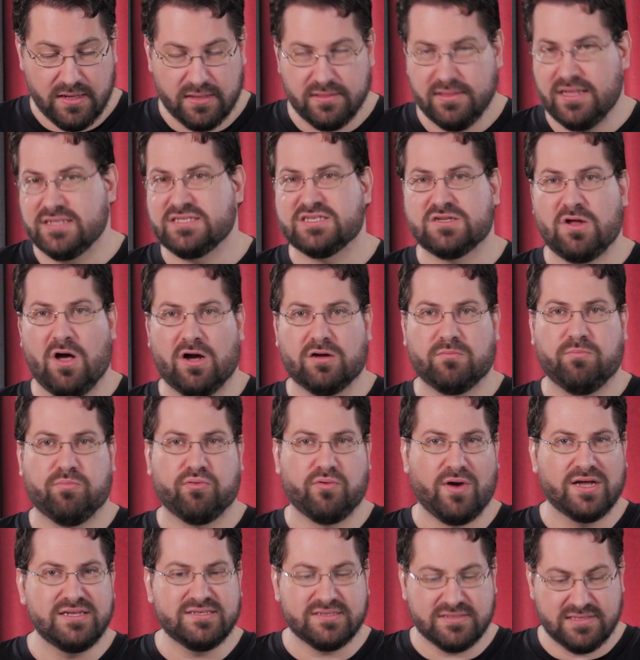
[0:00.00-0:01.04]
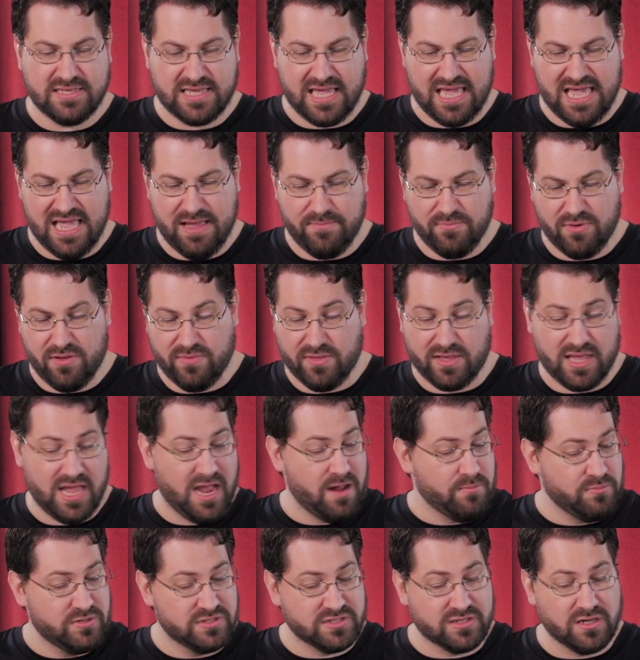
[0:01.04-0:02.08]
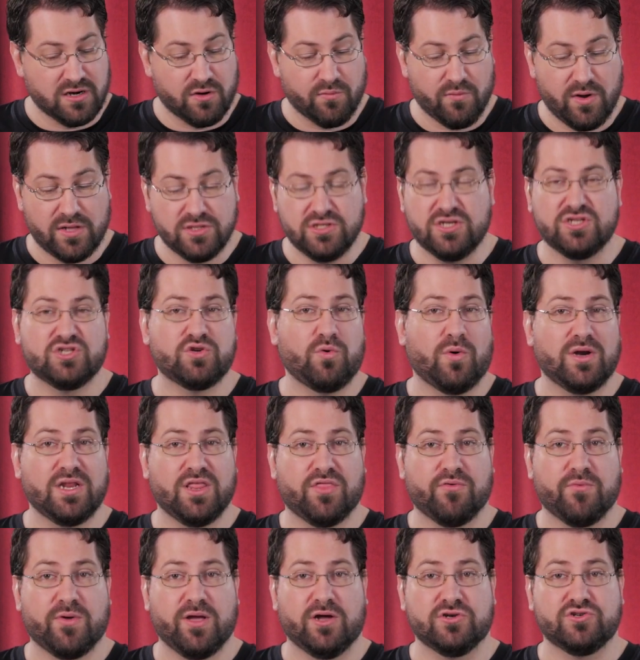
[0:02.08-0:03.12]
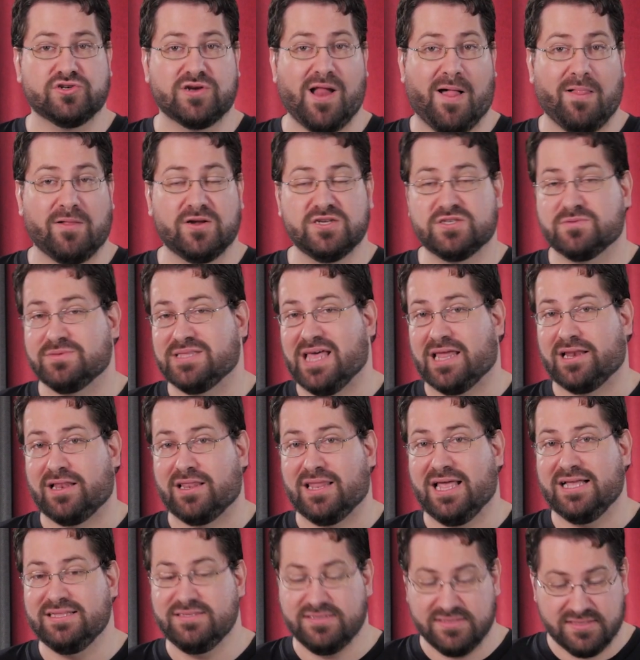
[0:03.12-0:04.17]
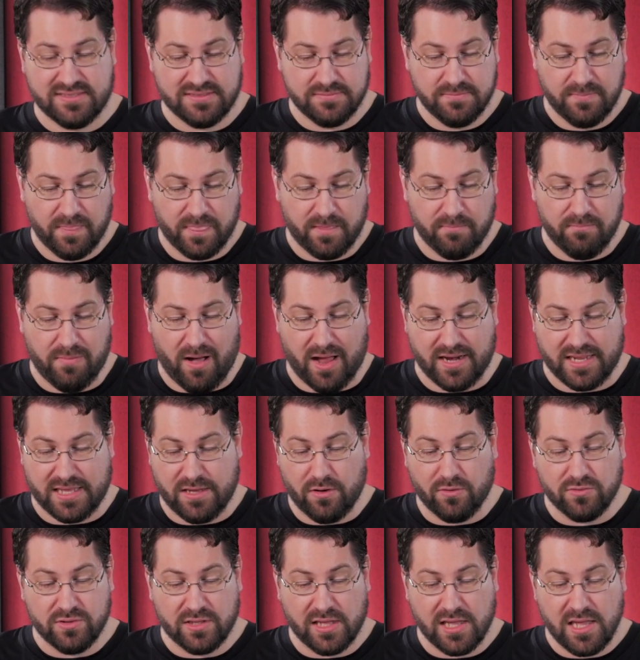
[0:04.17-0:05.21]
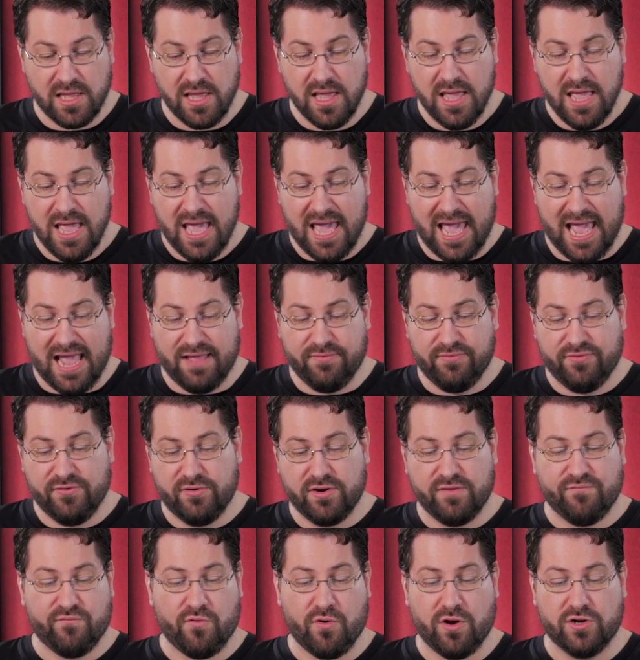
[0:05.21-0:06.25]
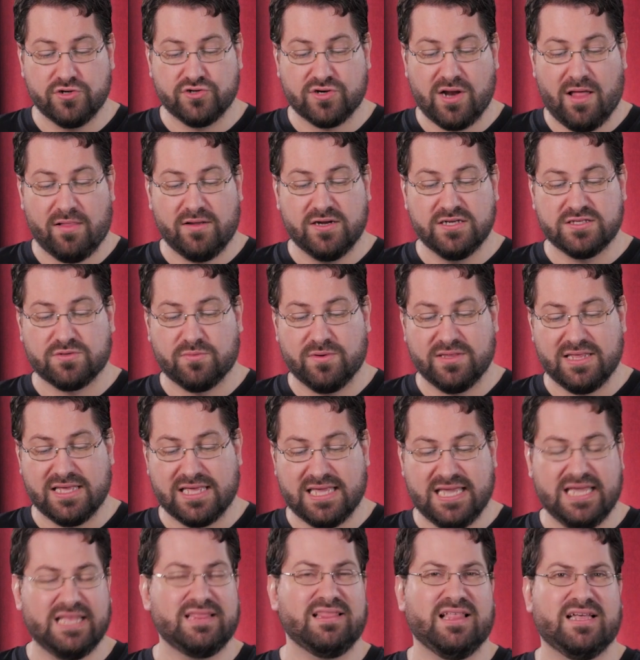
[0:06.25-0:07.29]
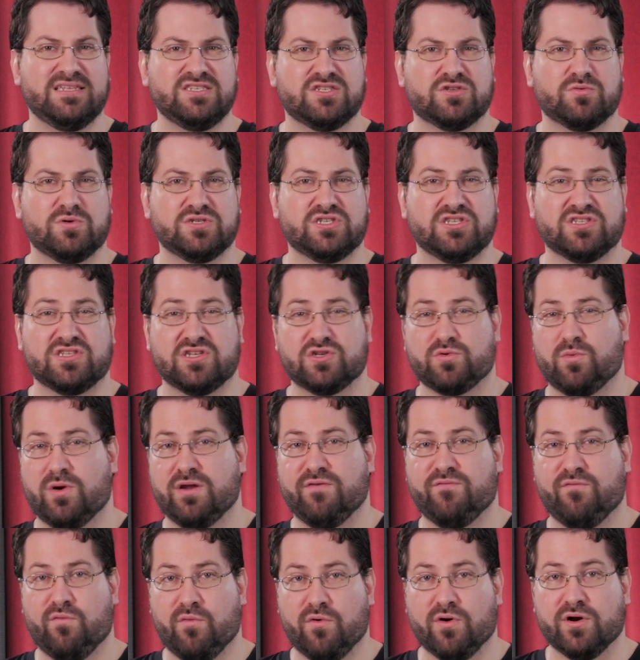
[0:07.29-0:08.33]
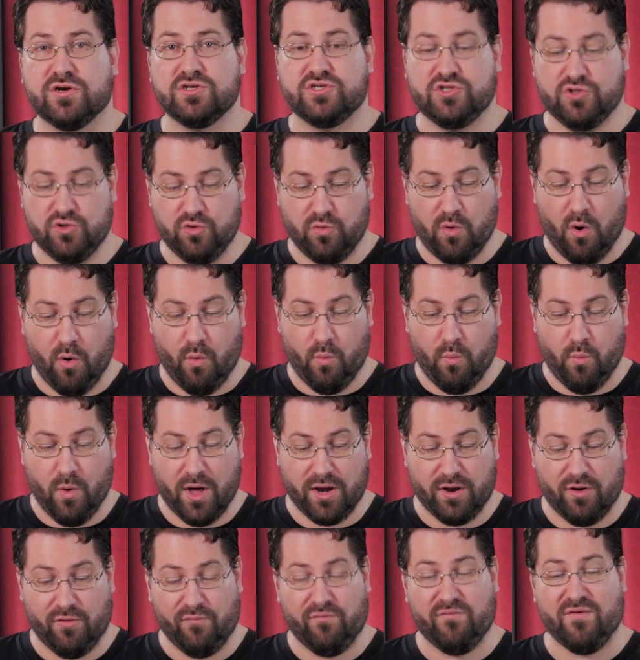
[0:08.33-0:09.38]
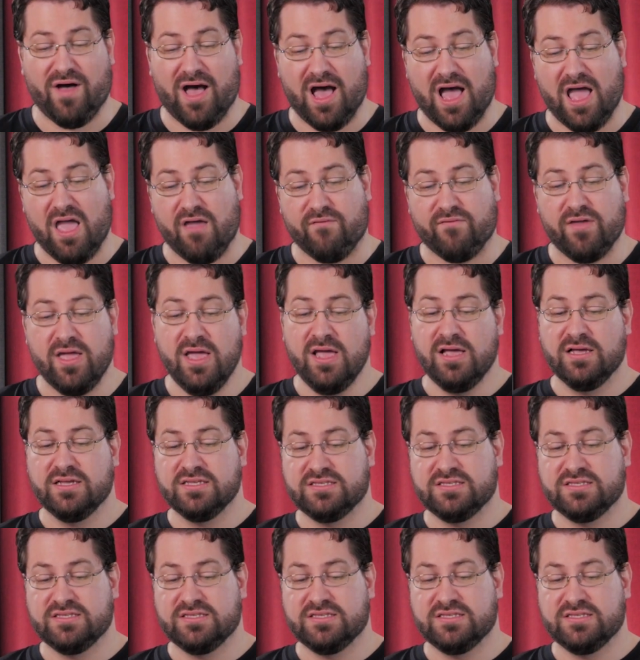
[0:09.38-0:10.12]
Let's talk price of the camera. The camera is gonna run you $2,300 without a lens, body only, and $3,400 with a kit lens, which is a 24 to 105.